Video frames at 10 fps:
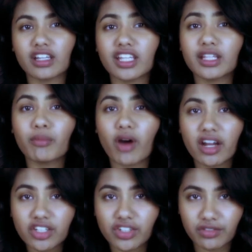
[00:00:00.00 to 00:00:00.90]
In the
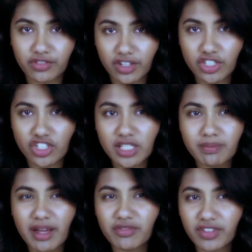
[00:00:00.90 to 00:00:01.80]
monitoring front, just
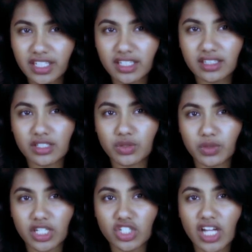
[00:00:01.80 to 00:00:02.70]
by flicking the
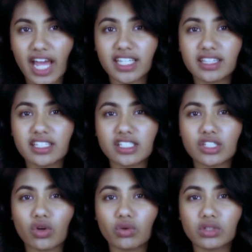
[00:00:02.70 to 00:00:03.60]
switch, I can listen
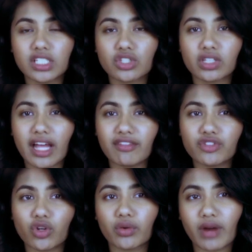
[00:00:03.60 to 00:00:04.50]
only to left
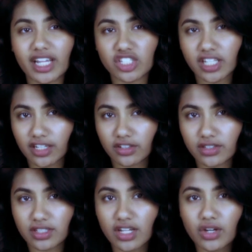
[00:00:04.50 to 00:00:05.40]
or right
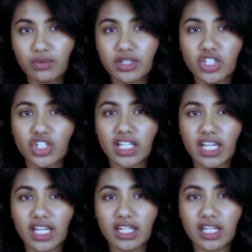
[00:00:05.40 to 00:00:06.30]
channels, return
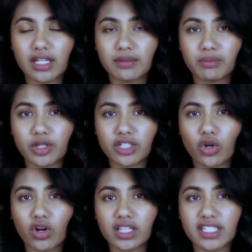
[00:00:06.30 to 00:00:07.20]
in input,
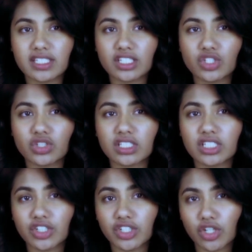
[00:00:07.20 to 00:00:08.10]
or listen to the
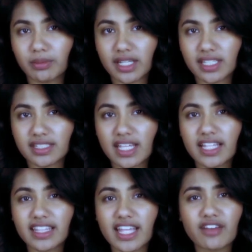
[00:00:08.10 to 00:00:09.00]
stereo mix.
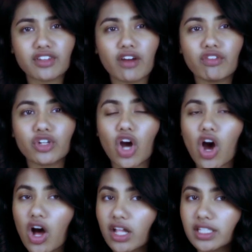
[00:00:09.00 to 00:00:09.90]
They have covered
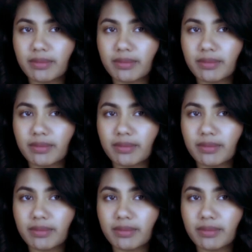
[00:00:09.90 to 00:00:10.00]
all the